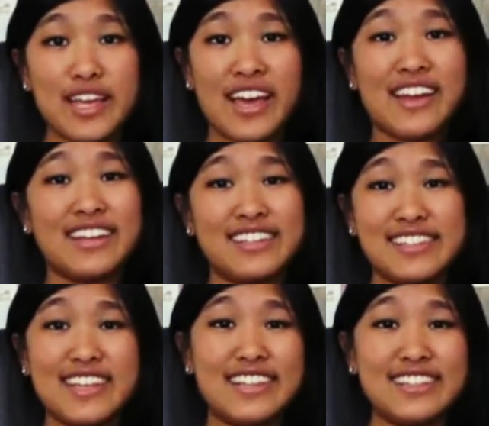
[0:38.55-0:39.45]
and
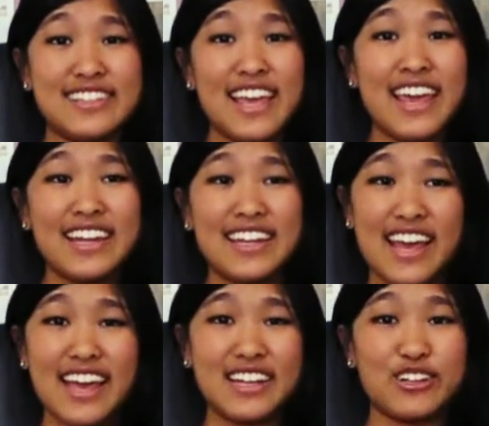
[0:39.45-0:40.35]
it's insane
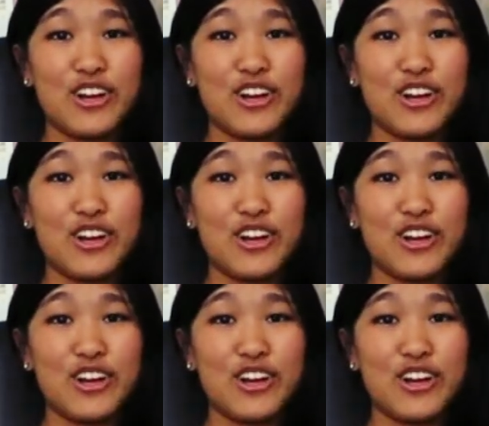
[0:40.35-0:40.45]
and